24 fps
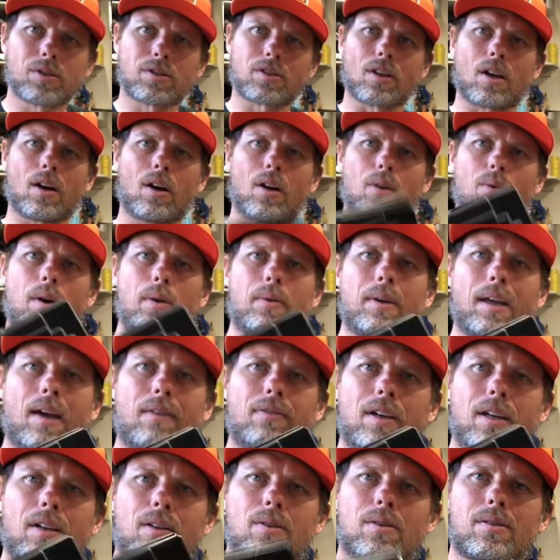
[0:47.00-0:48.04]
So what we
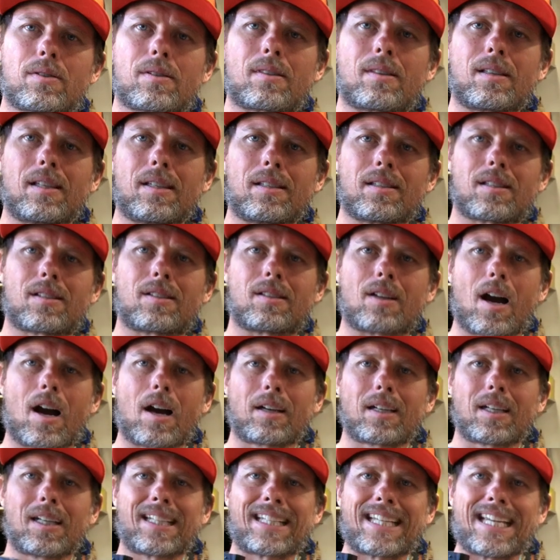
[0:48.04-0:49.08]
have here is the
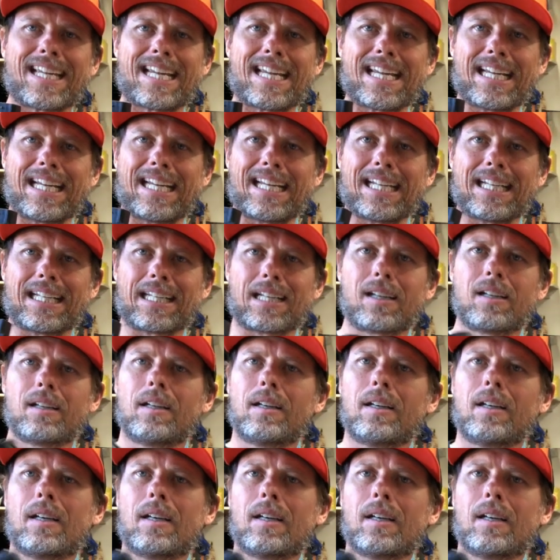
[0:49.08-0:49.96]
stock Keihin